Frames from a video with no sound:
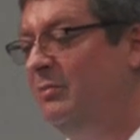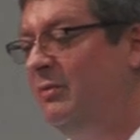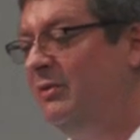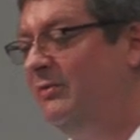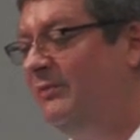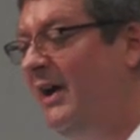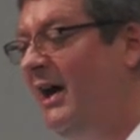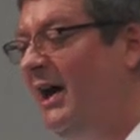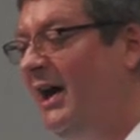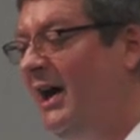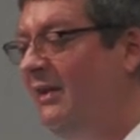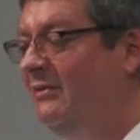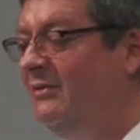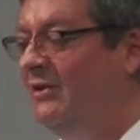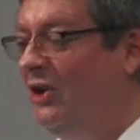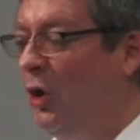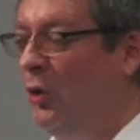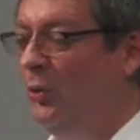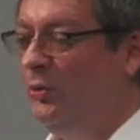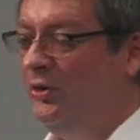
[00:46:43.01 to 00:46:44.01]
number
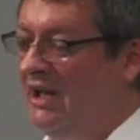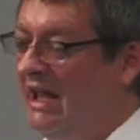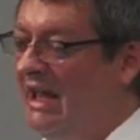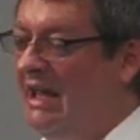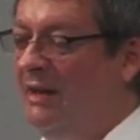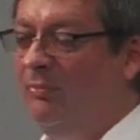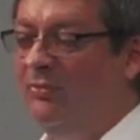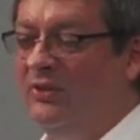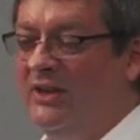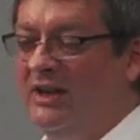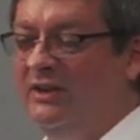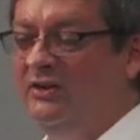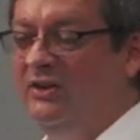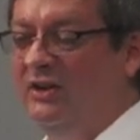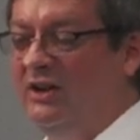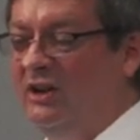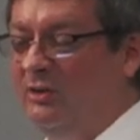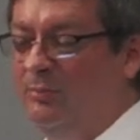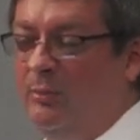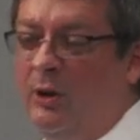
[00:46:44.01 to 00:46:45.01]
five, don't name things
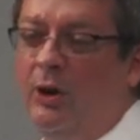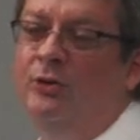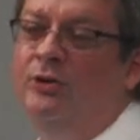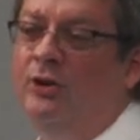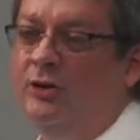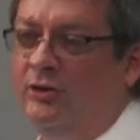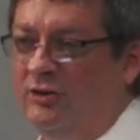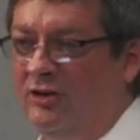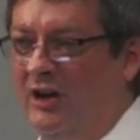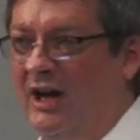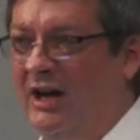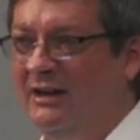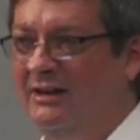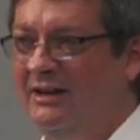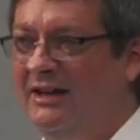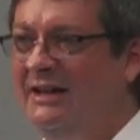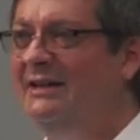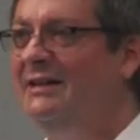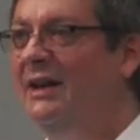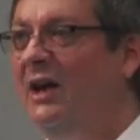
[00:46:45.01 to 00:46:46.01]
that expose underlying
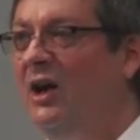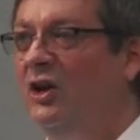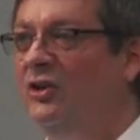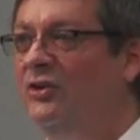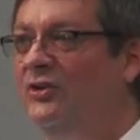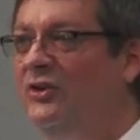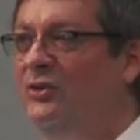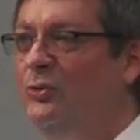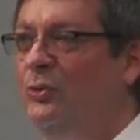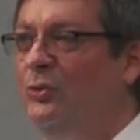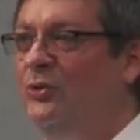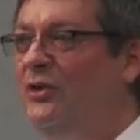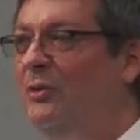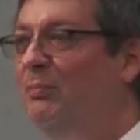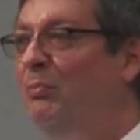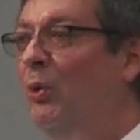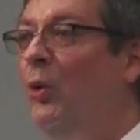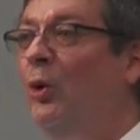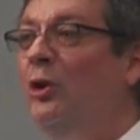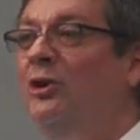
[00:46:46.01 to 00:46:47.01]
details. This was the
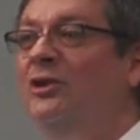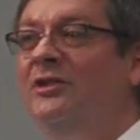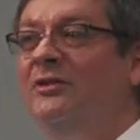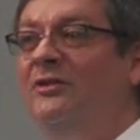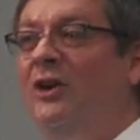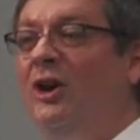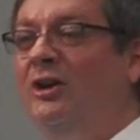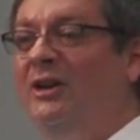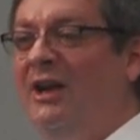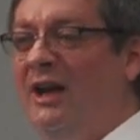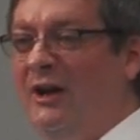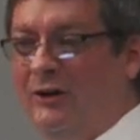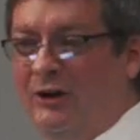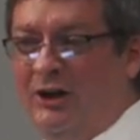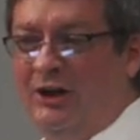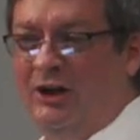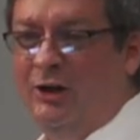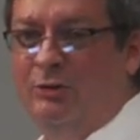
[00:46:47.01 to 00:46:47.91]
poison of Hungarian